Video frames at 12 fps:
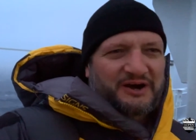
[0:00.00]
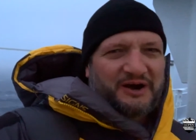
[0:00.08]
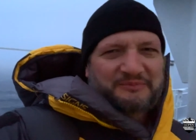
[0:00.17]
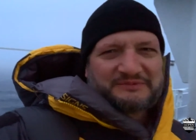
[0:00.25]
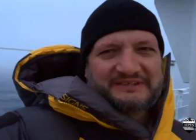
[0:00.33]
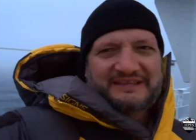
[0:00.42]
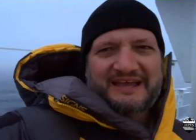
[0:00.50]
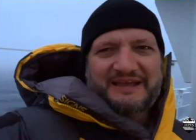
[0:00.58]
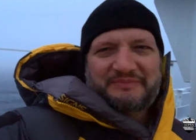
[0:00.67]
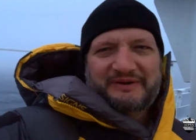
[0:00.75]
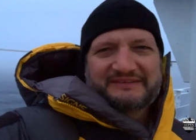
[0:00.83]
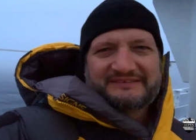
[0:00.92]
calm today,
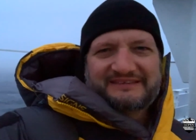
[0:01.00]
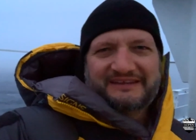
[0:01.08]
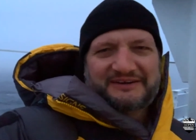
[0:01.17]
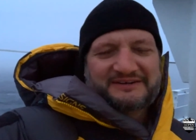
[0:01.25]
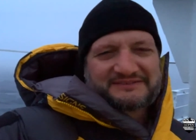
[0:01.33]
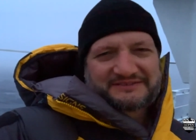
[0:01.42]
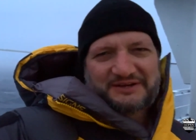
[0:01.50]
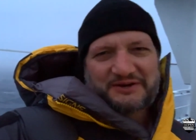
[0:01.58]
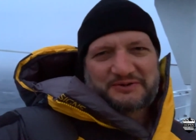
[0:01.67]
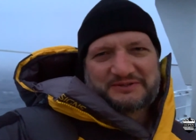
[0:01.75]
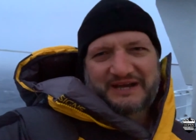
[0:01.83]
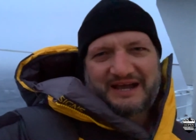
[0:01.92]
but there is
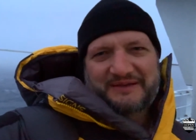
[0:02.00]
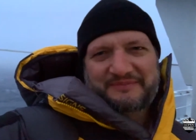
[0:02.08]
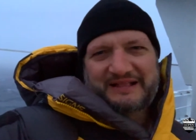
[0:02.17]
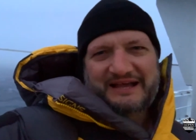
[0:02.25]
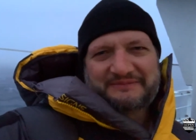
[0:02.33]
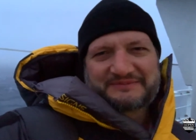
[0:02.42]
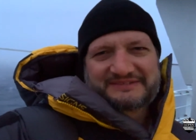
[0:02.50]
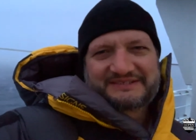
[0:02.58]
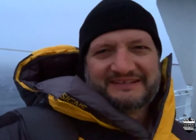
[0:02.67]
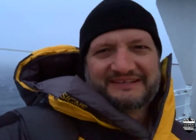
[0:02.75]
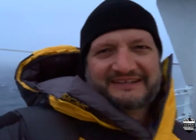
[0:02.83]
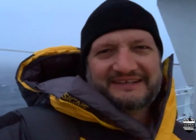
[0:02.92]
no time lapse
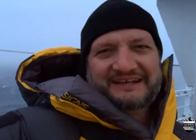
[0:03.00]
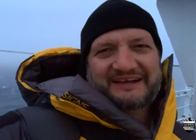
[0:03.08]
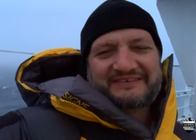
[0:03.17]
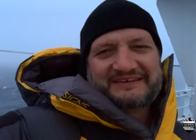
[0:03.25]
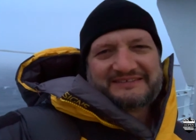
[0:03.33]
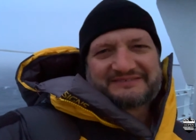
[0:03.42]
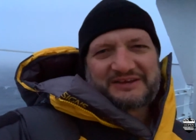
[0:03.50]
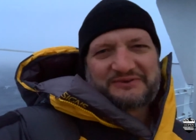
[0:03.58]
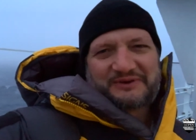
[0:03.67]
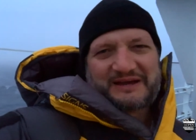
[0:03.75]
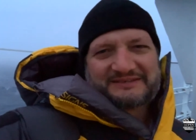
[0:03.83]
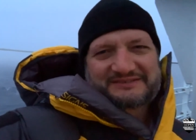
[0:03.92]
of any
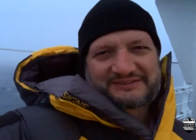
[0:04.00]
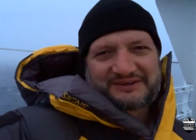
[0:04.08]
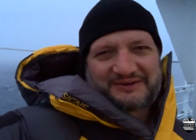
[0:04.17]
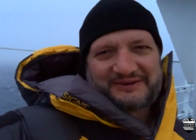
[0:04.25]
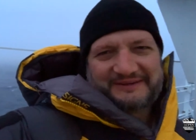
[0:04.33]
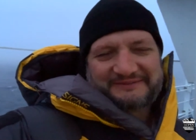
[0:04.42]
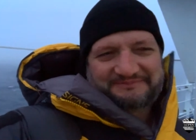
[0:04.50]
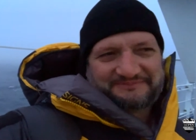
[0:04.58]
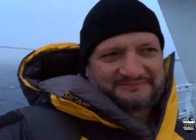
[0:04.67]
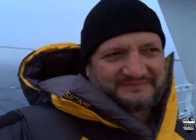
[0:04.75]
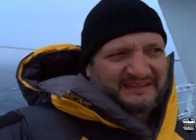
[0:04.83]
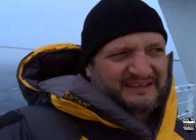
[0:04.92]
sunrise occurring
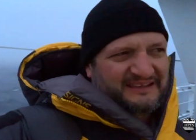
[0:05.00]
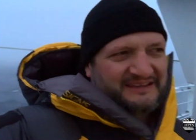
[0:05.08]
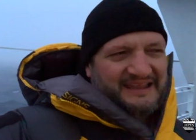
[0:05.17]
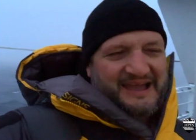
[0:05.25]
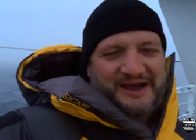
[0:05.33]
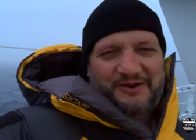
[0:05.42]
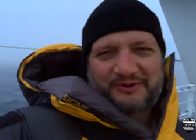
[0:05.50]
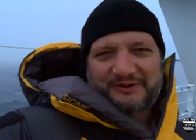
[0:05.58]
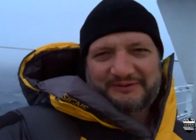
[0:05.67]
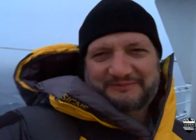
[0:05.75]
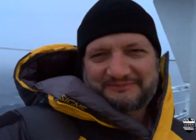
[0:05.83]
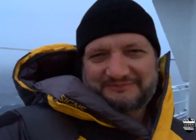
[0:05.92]
now or
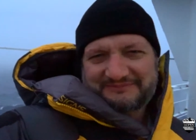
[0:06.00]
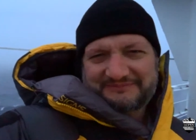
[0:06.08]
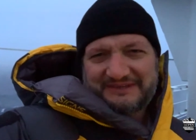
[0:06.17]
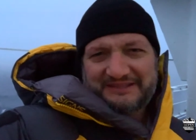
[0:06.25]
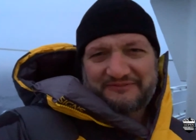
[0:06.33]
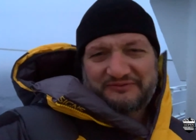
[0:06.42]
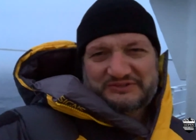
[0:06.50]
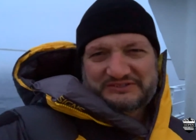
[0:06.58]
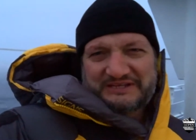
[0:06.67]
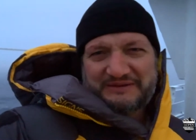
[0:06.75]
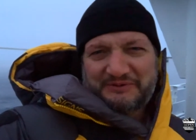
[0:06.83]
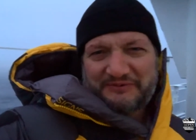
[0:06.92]
in the
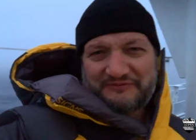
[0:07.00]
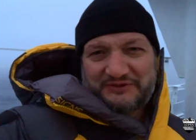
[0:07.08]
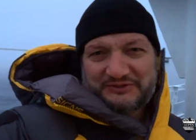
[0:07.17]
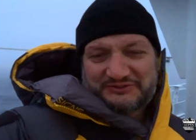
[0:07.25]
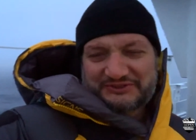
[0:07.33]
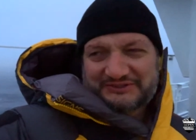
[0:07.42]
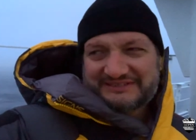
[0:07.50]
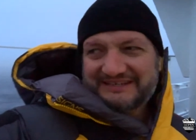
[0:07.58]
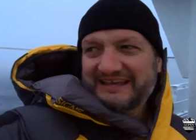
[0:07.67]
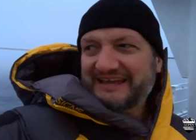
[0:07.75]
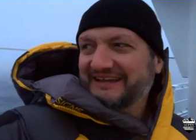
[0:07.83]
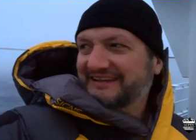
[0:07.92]
foreseeable future
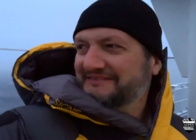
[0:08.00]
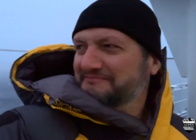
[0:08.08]
today.